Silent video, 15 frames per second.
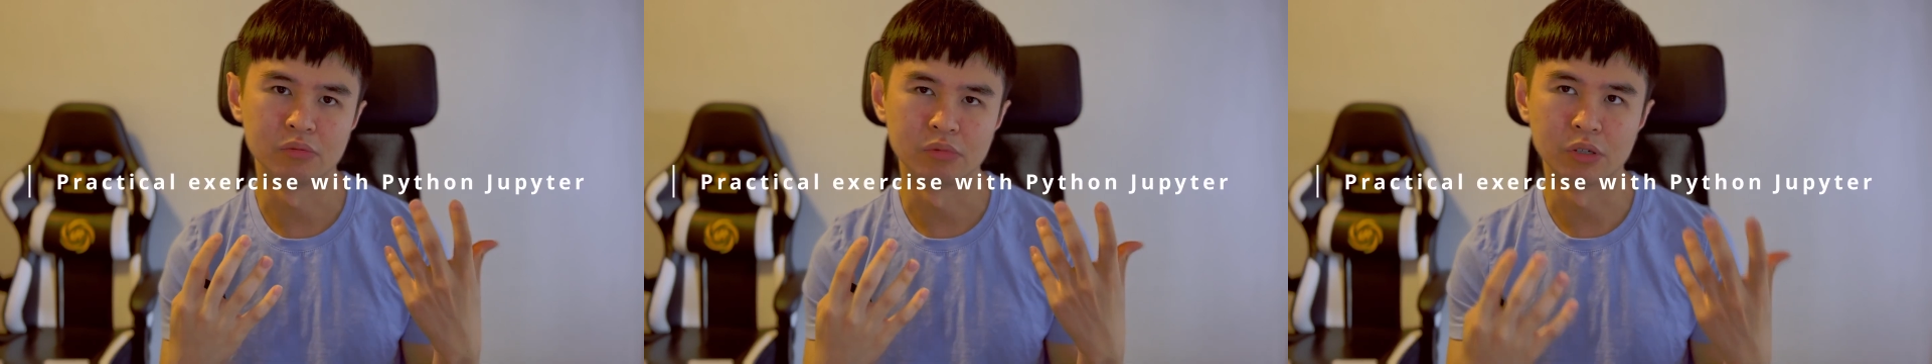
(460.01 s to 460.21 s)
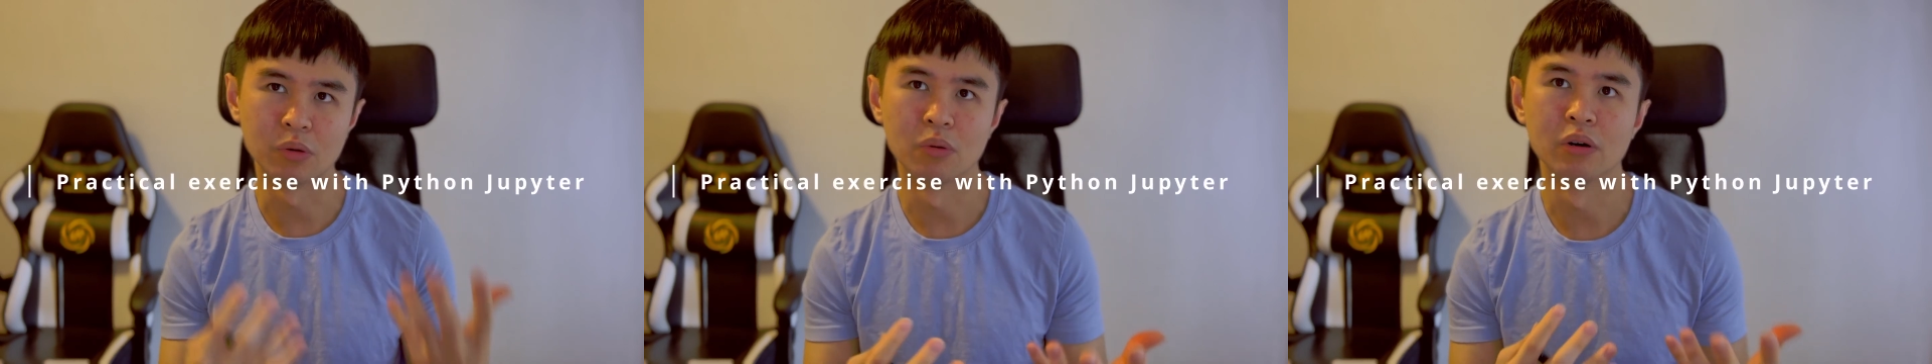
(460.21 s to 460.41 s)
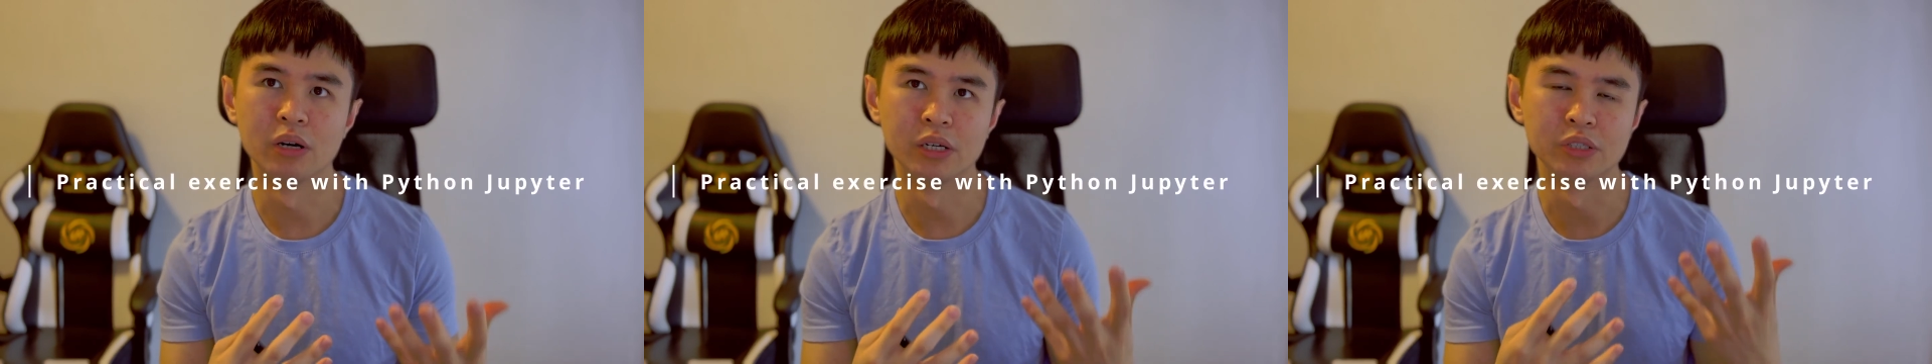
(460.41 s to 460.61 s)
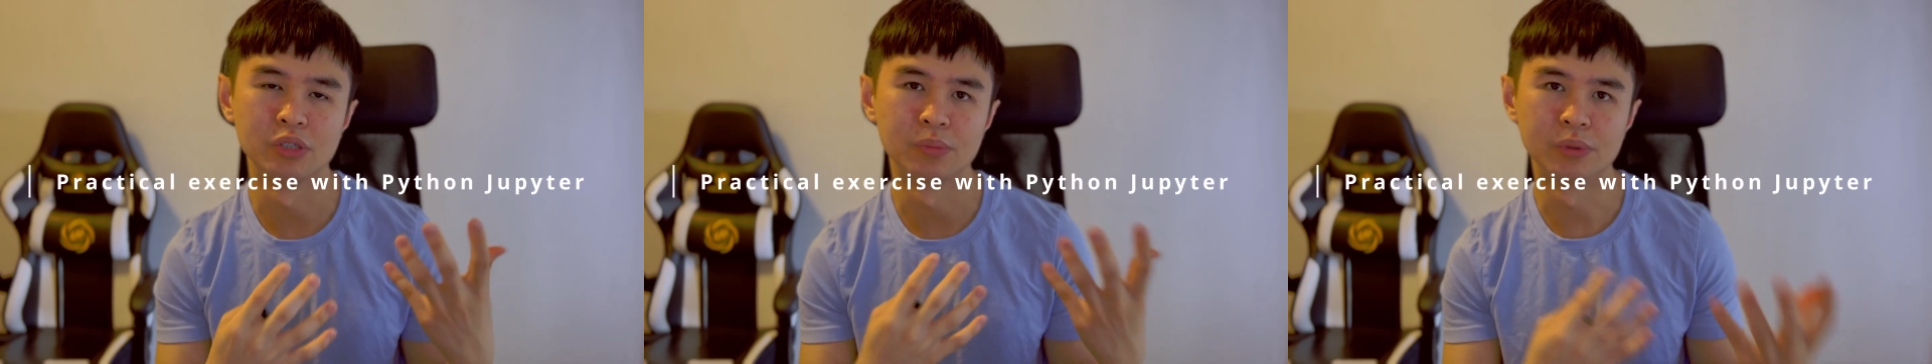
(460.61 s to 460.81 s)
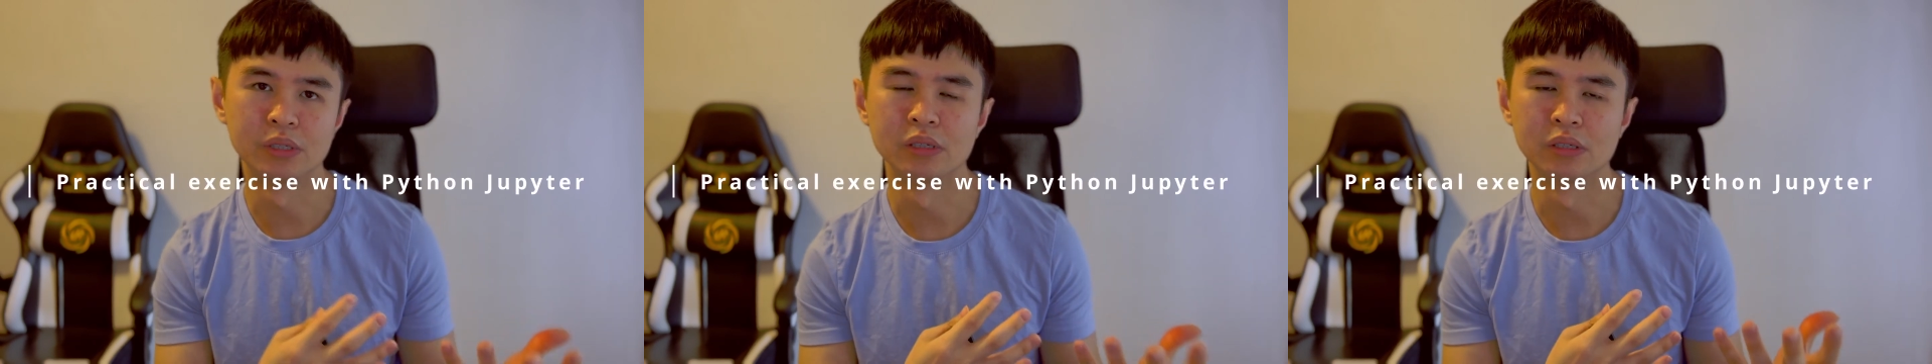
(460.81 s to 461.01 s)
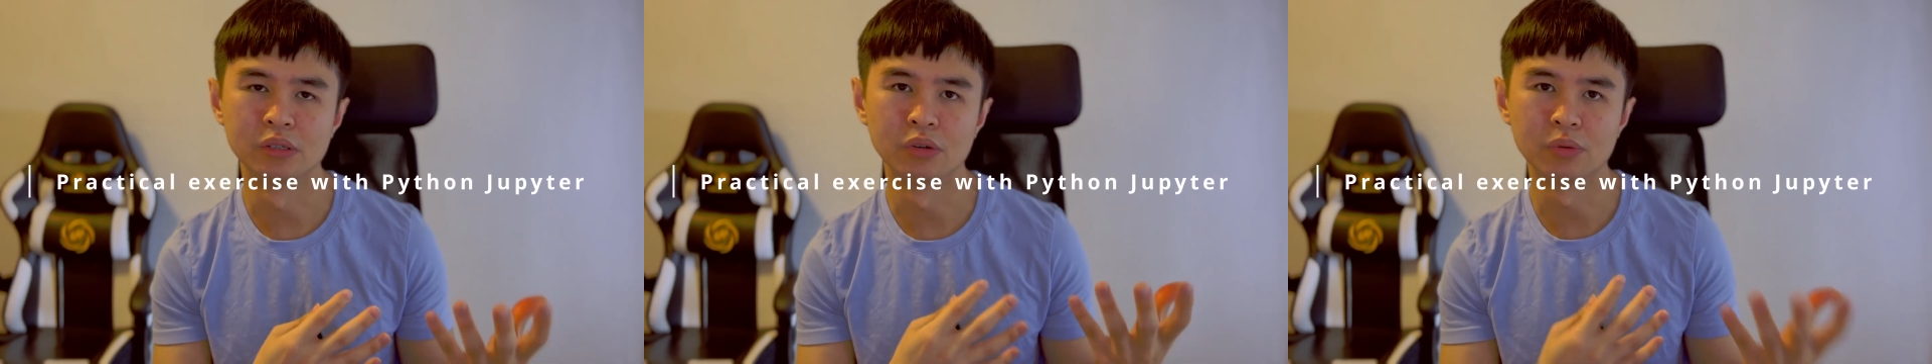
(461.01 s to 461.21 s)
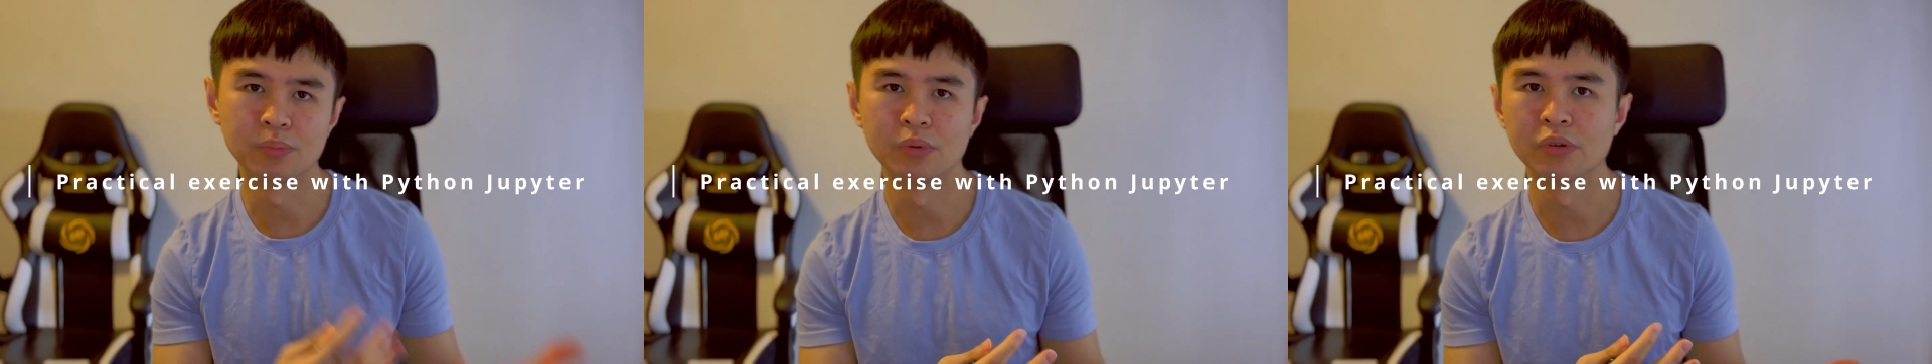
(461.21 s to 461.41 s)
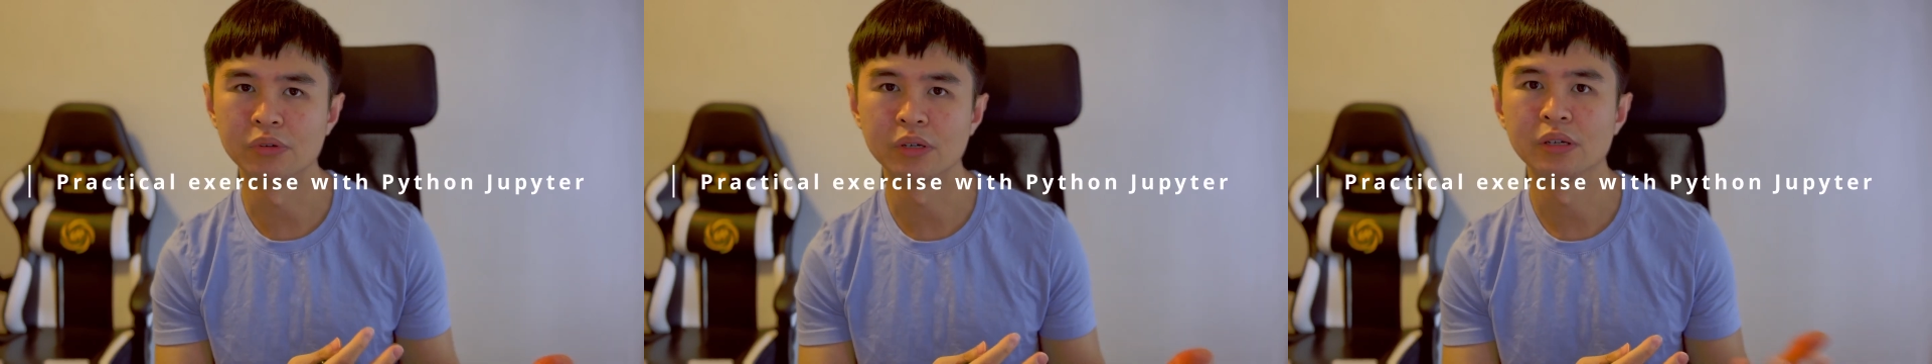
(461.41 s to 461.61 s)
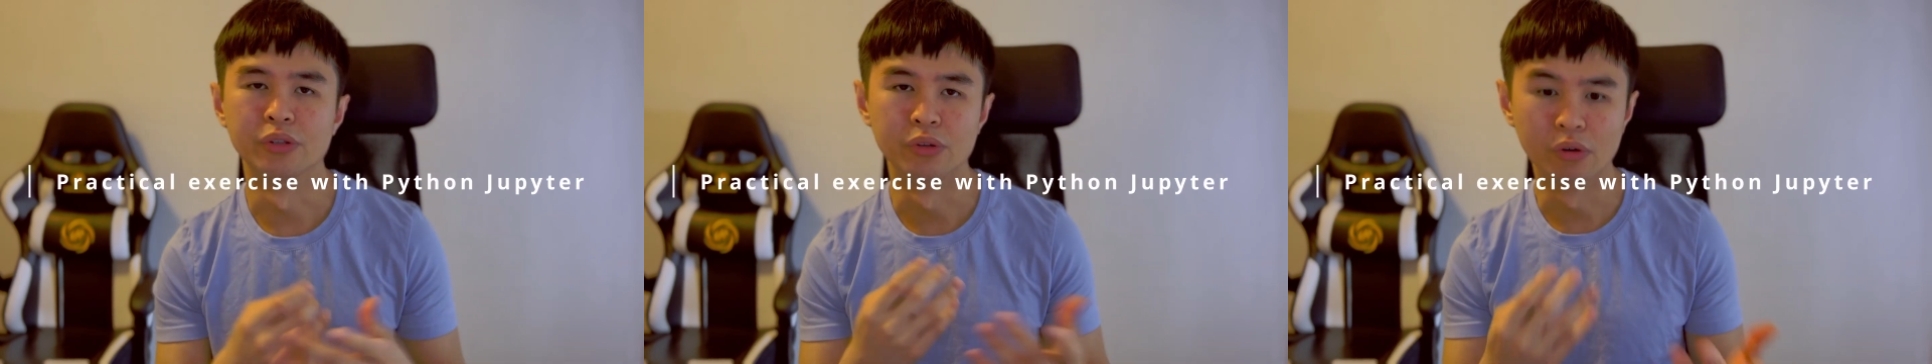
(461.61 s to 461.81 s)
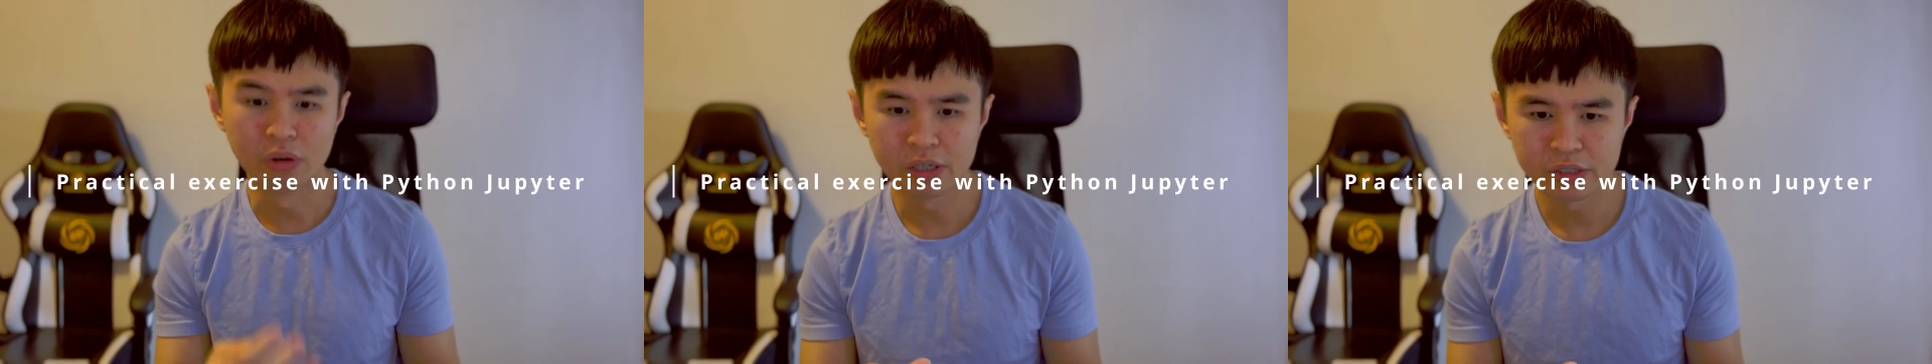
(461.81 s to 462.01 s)
required Jupyter notebook
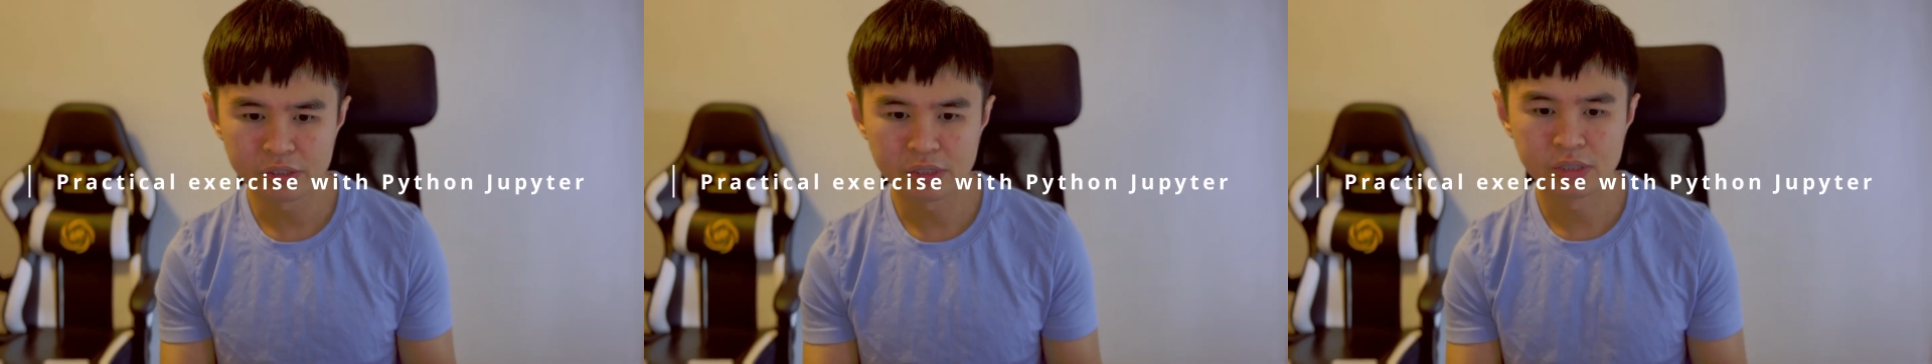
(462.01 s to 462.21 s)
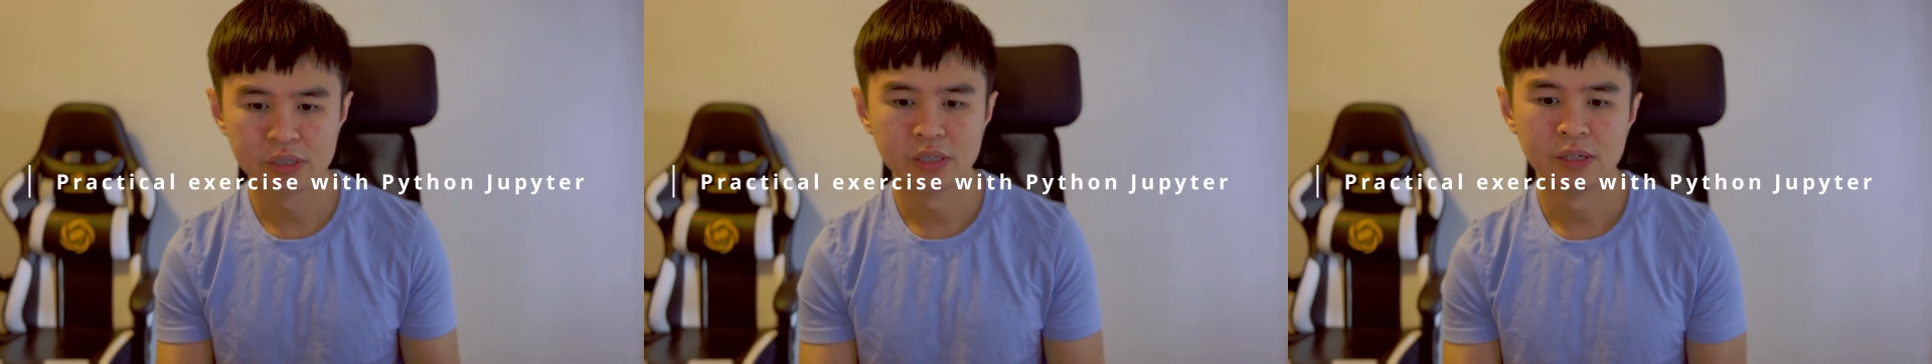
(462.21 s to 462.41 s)
knowledge,